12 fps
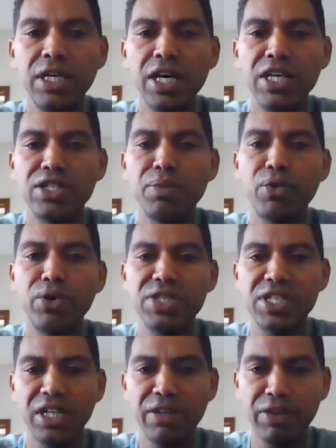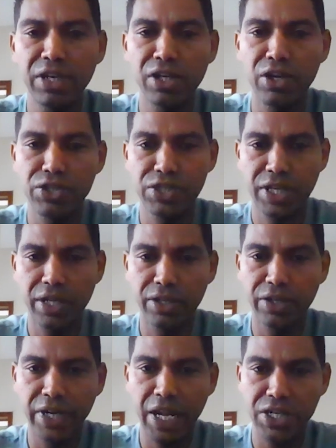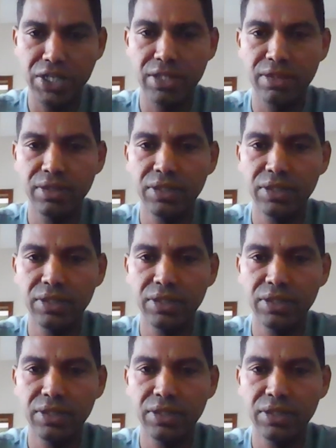and supports significant large-scale irrigation.